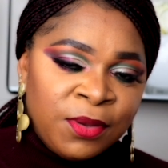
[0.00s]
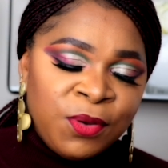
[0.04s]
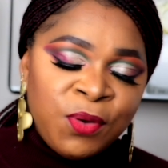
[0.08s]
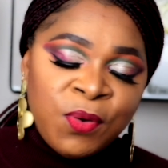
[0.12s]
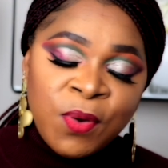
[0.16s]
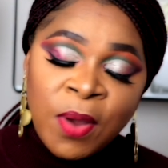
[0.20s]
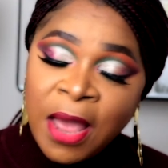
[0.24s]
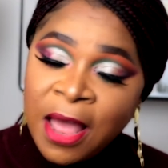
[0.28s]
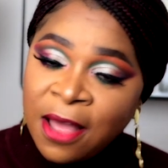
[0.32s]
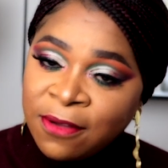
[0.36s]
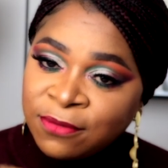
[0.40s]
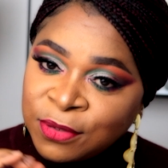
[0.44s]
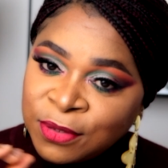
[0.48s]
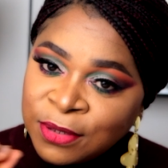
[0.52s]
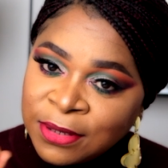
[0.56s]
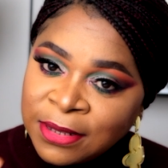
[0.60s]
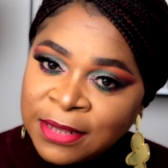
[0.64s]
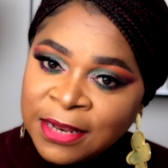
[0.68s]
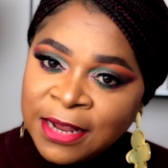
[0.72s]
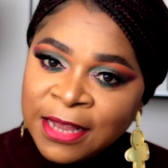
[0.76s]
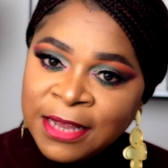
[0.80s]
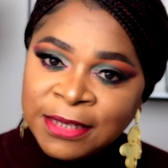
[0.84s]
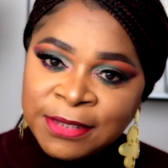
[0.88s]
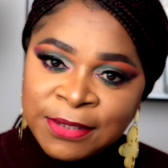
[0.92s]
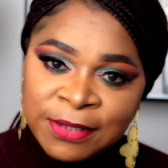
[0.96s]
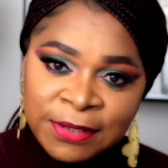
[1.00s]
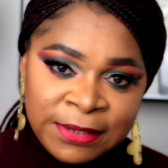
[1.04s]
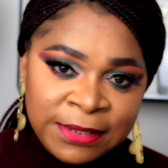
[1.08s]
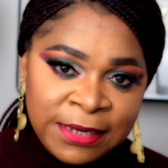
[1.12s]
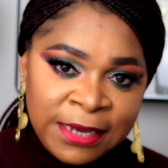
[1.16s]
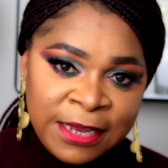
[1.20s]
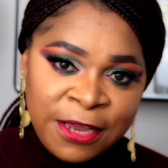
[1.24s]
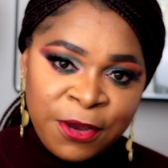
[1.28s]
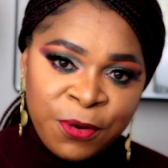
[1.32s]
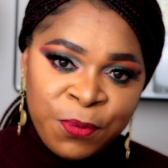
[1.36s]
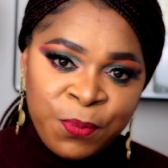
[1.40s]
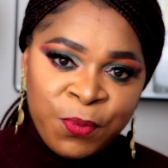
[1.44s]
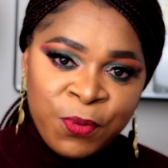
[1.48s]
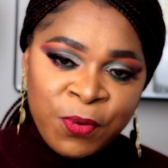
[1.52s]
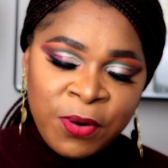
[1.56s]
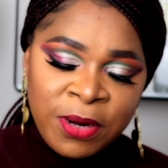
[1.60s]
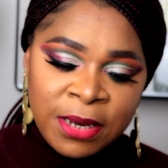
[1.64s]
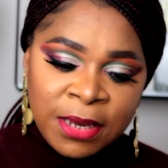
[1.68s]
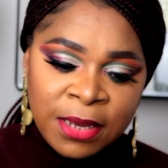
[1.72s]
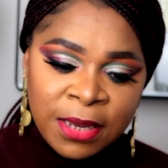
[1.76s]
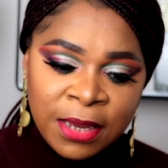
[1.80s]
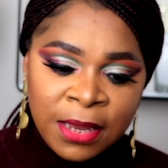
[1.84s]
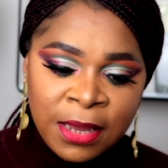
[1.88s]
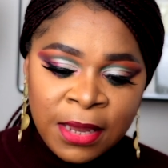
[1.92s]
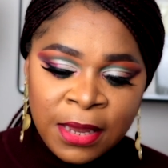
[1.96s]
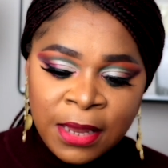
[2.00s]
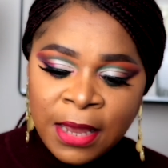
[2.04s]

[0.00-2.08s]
You have to learn to take a break.